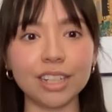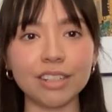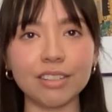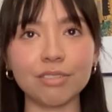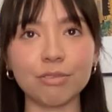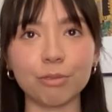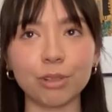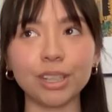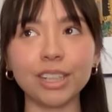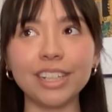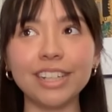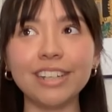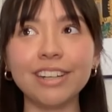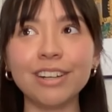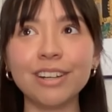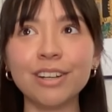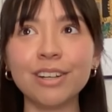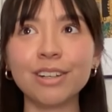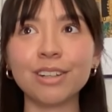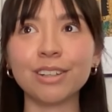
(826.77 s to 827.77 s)
It's really,
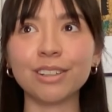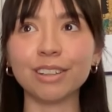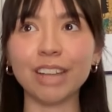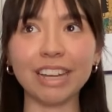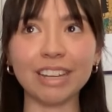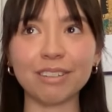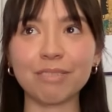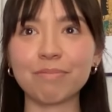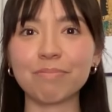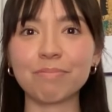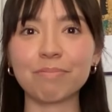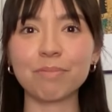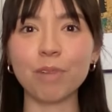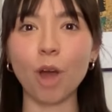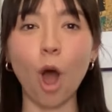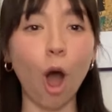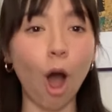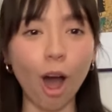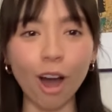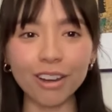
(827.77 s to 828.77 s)
like,
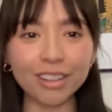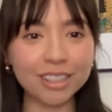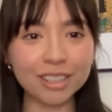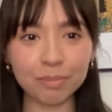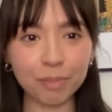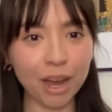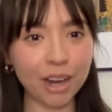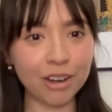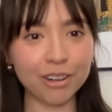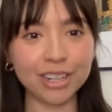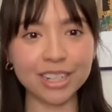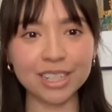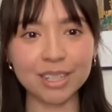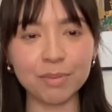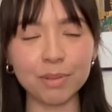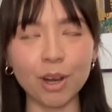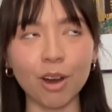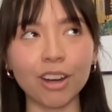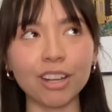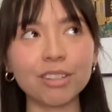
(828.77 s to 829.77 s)
awe-inspiring,
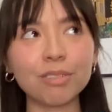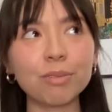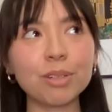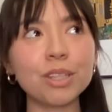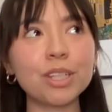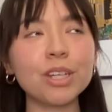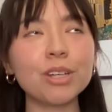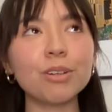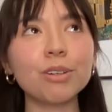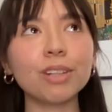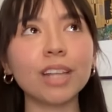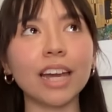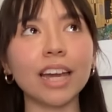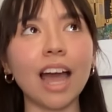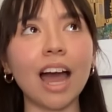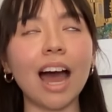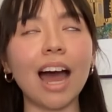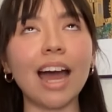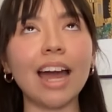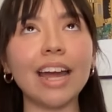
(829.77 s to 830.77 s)
to be honest with you. Like,
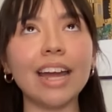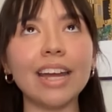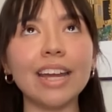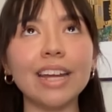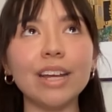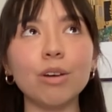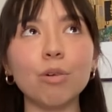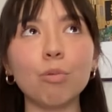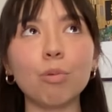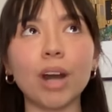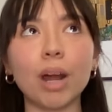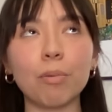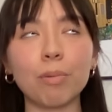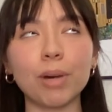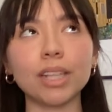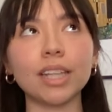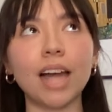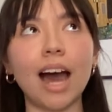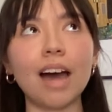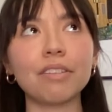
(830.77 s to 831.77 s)
when I
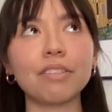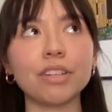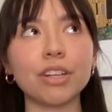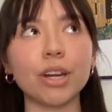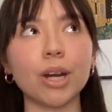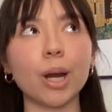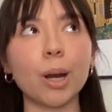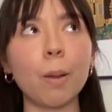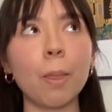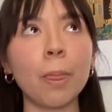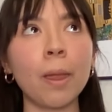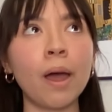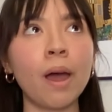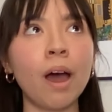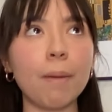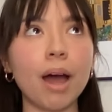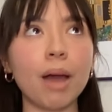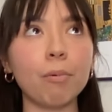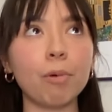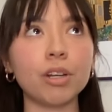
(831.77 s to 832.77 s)
went last year,
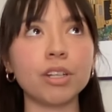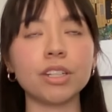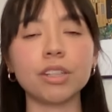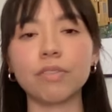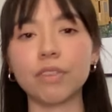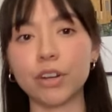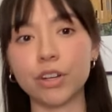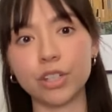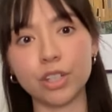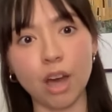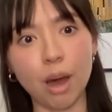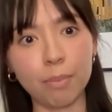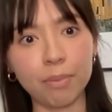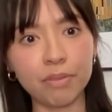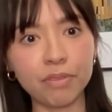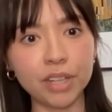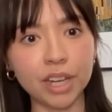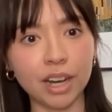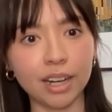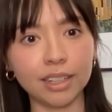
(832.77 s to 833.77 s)
I went to the very top
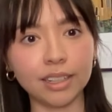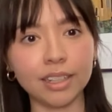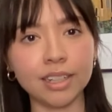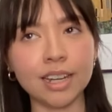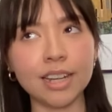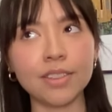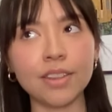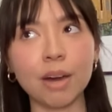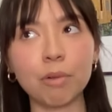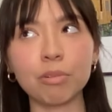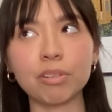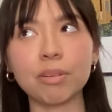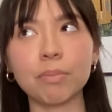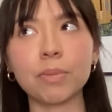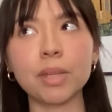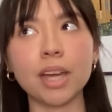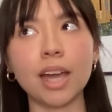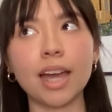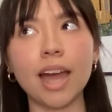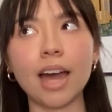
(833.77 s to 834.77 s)
of the island, and that was
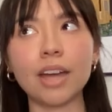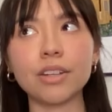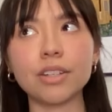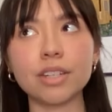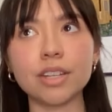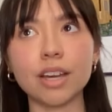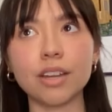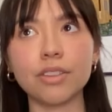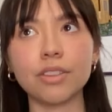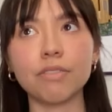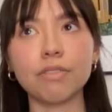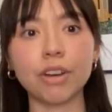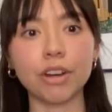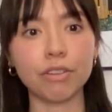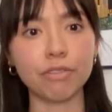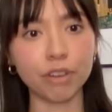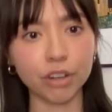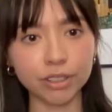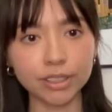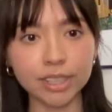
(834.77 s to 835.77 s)
something I hadn't done the
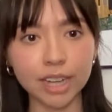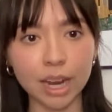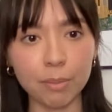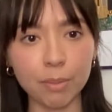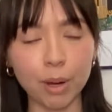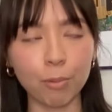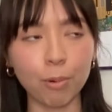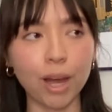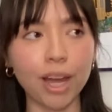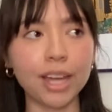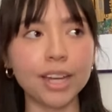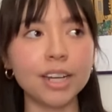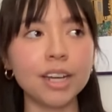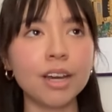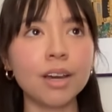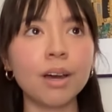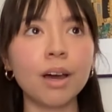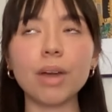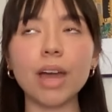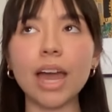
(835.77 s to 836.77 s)
very first time I went,
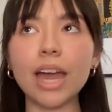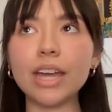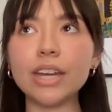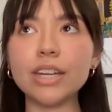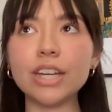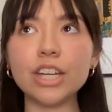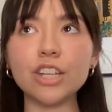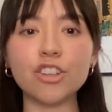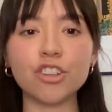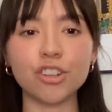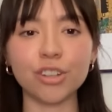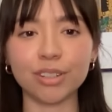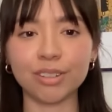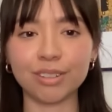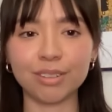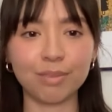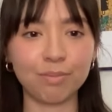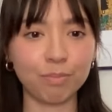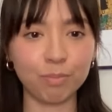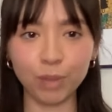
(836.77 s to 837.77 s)
and it's
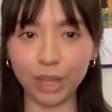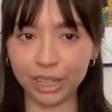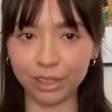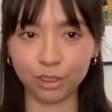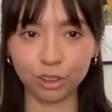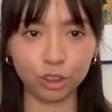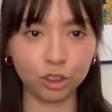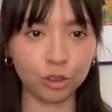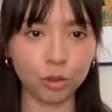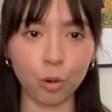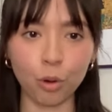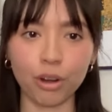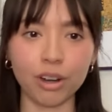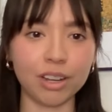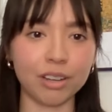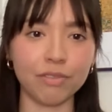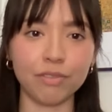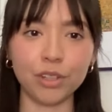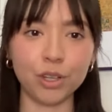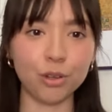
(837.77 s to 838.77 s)
just, like,
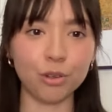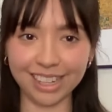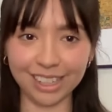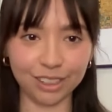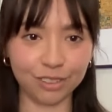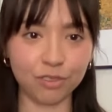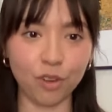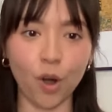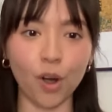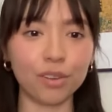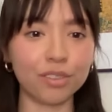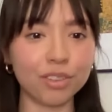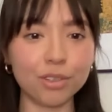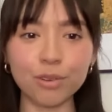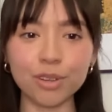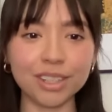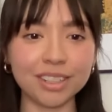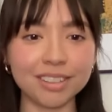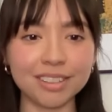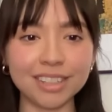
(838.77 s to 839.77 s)
soaring view as far as you
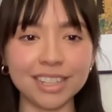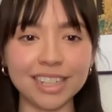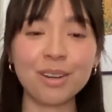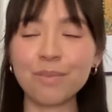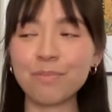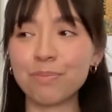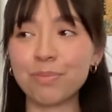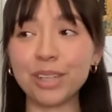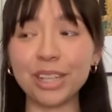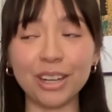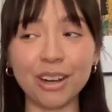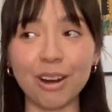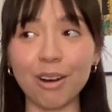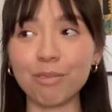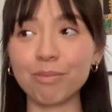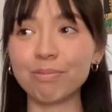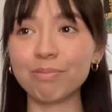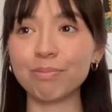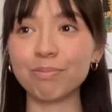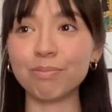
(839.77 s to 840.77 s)
can see, you
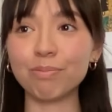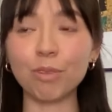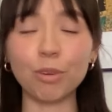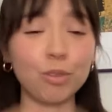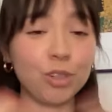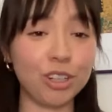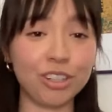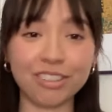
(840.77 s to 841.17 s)
know? You